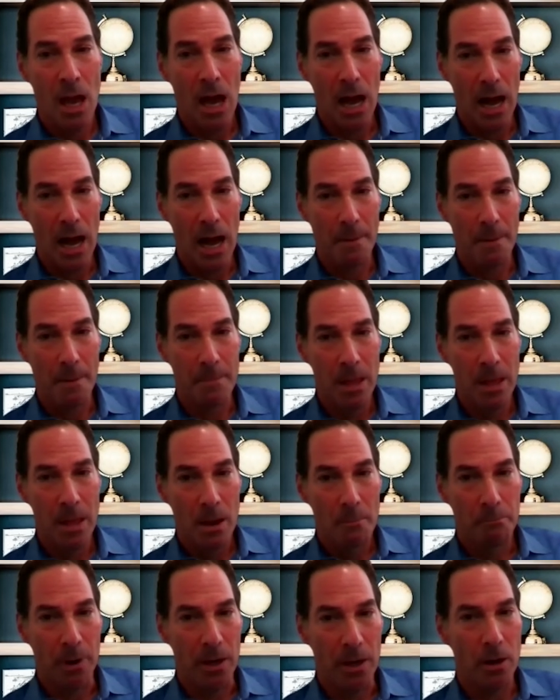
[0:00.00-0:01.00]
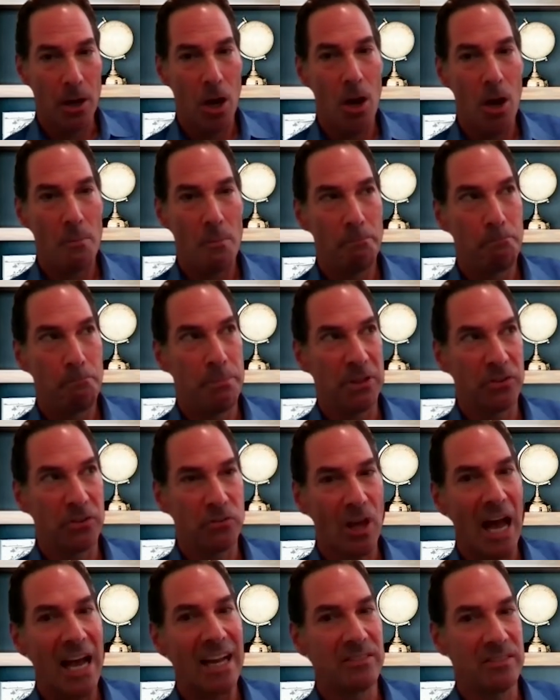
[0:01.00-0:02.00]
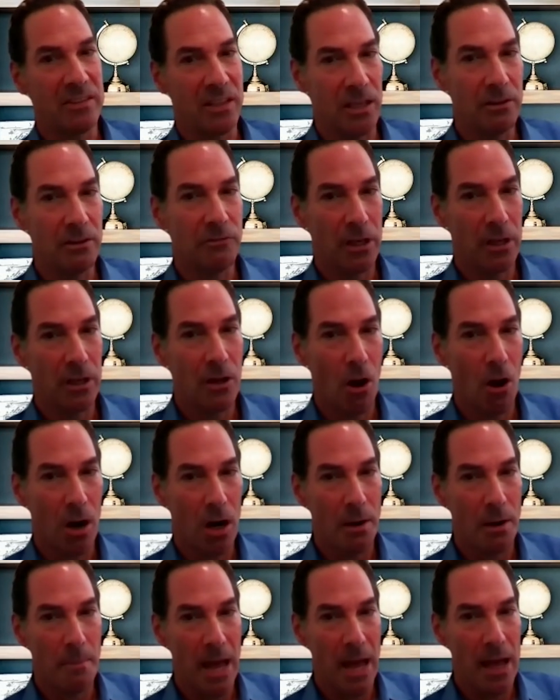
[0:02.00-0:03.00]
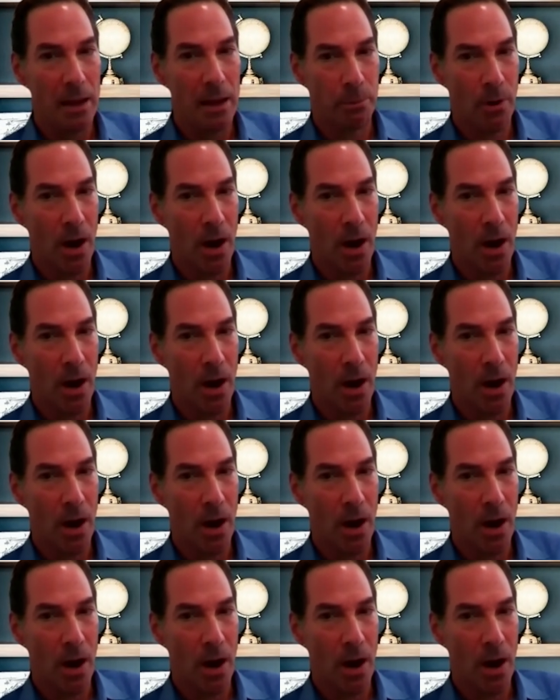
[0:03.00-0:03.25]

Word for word: Um, but besides IVI-RMA,